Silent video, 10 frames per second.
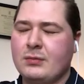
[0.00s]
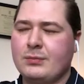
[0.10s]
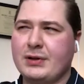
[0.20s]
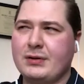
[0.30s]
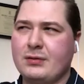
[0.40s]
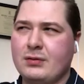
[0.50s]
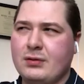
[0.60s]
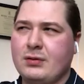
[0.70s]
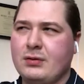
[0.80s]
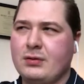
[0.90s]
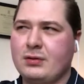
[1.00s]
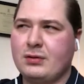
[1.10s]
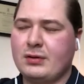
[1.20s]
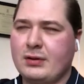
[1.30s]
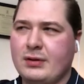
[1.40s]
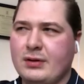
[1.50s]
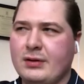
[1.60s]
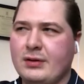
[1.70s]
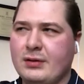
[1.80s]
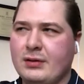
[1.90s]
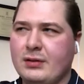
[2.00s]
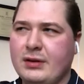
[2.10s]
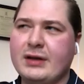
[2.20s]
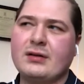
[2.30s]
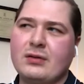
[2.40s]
But letting